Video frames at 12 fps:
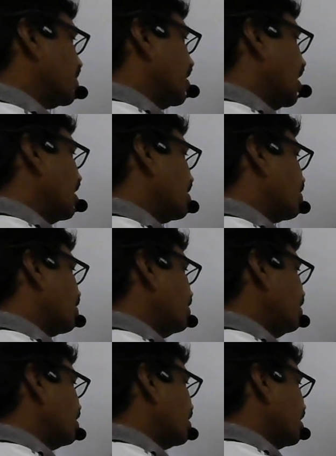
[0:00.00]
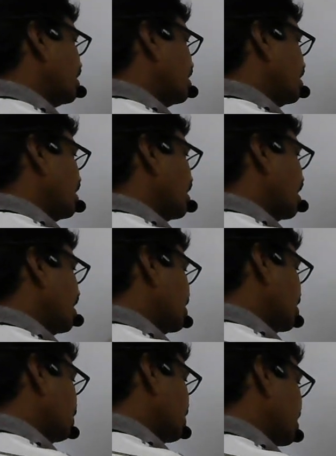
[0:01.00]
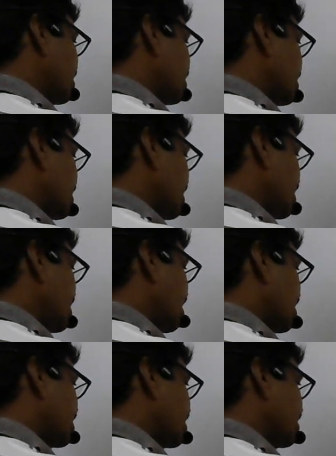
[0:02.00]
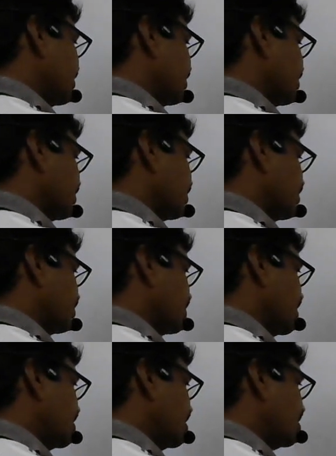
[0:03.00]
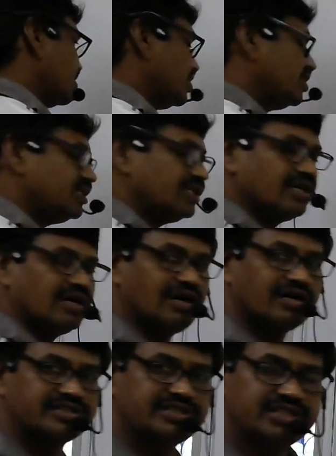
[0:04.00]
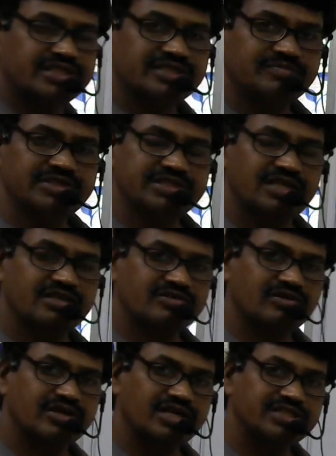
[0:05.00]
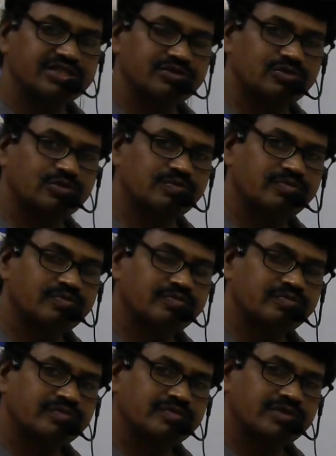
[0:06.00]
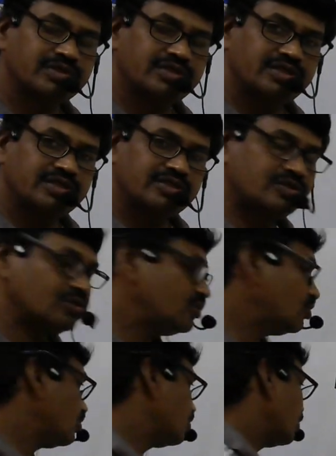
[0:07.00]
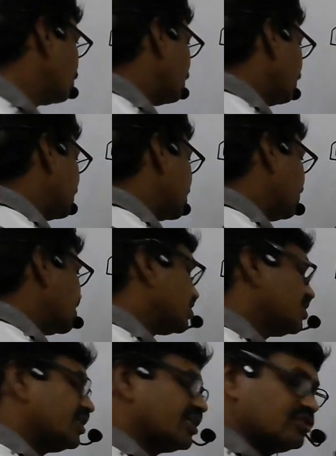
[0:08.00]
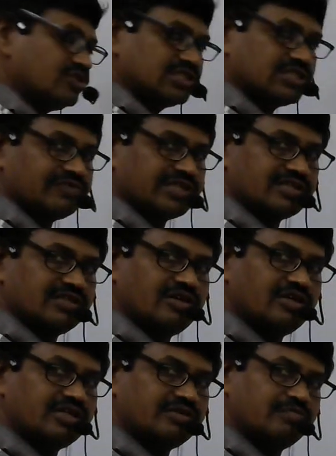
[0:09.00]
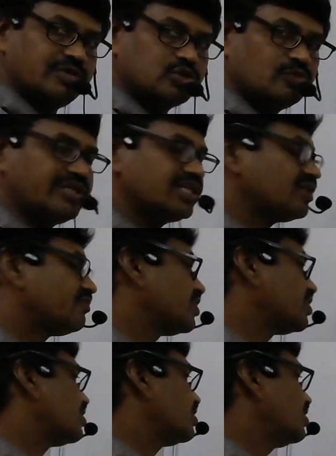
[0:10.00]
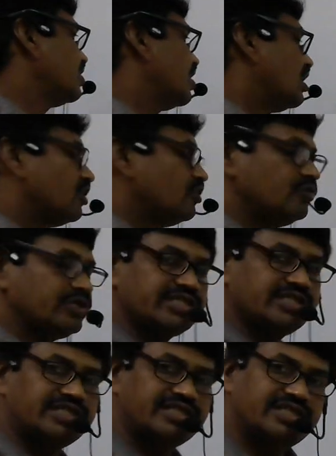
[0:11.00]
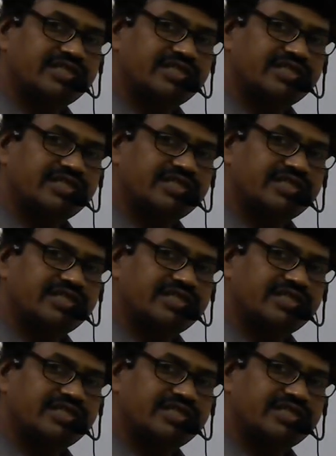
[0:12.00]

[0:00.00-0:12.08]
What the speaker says: electron releasing, this is ERG. This is ERG means electron releasing group through which effect resonance effect or mesomeric effect. How we can get